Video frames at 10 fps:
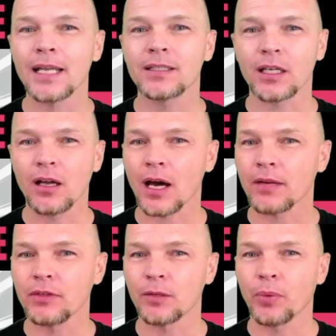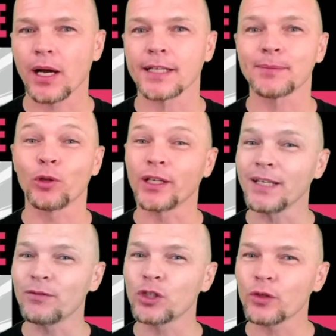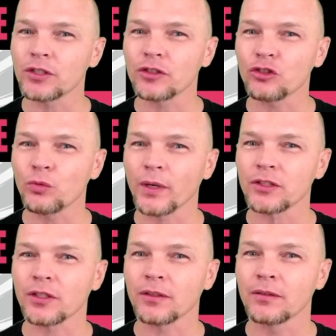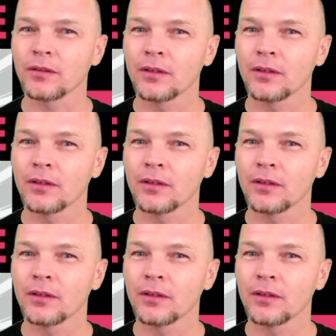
is the God of the impossible, and even though this situation